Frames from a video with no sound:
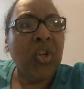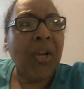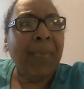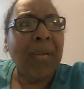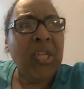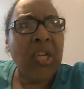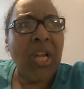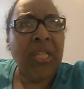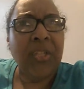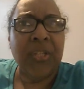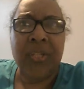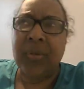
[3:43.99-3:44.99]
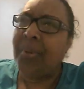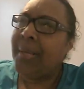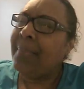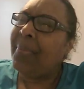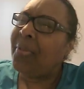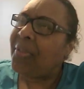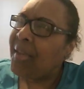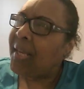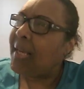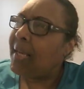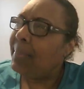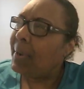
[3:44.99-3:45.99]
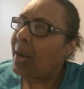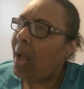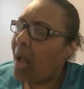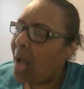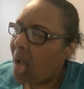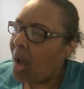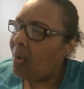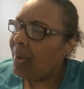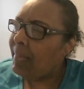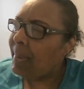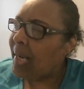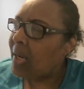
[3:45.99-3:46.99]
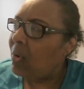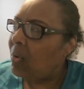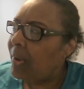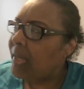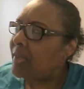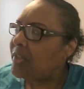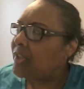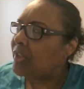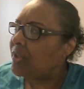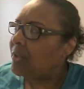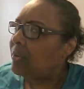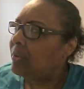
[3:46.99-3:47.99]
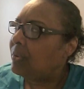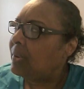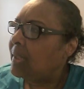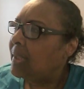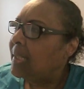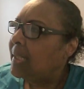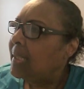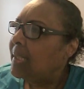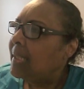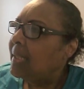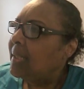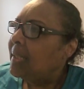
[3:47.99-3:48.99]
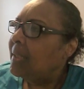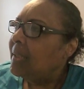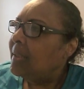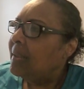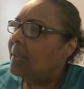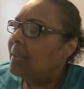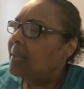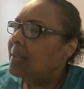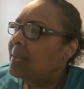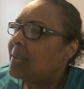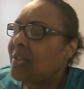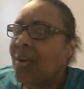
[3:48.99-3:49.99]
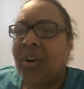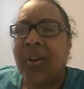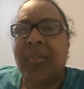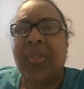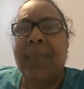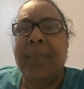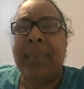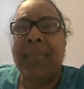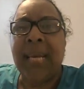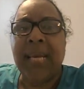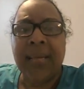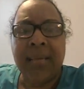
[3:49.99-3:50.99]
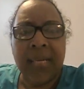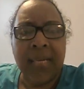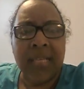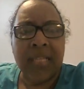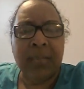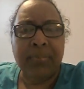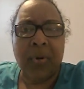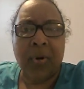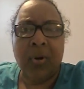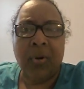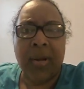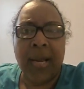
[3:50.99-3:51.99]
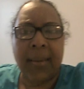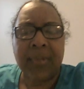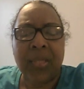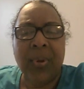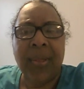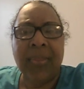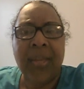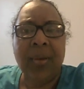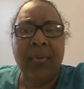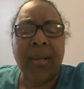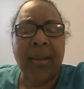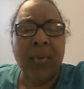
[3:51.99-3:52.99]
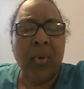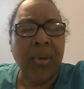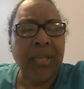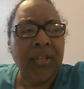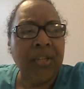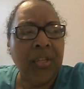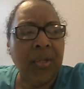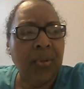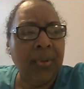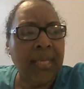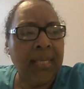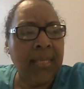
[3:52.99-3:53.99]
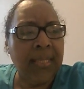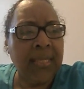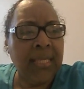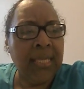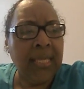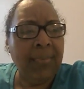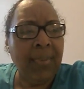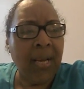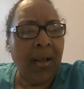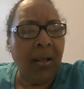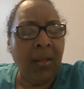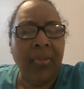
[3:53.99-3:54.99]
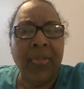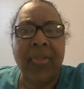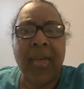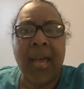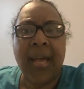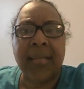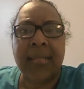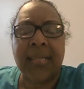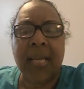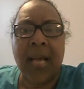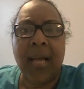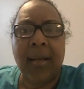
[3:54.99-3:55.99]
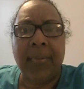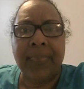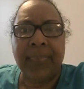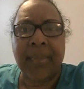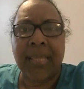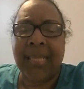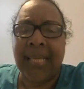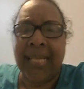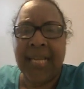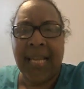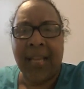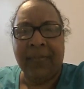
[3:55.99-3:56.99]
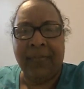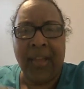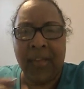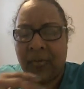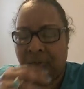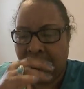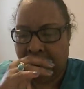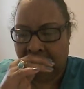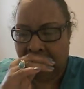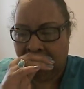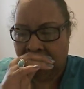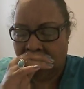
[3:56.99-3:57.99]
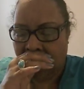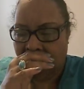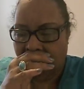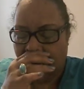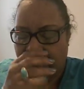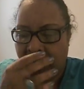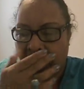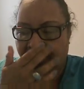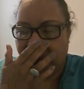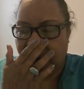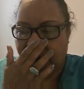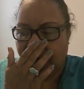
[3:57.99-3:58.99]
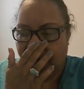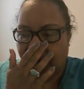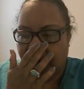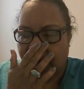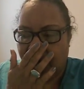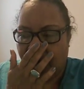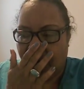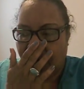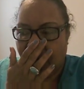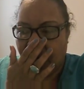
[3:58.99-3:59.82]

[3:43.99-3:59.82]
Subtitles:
My challenges are what I'm thinking about. How am I going to start the maintenance program? So I think what I'm going to do is email that lady at Fat Training. Can't think of her name right now.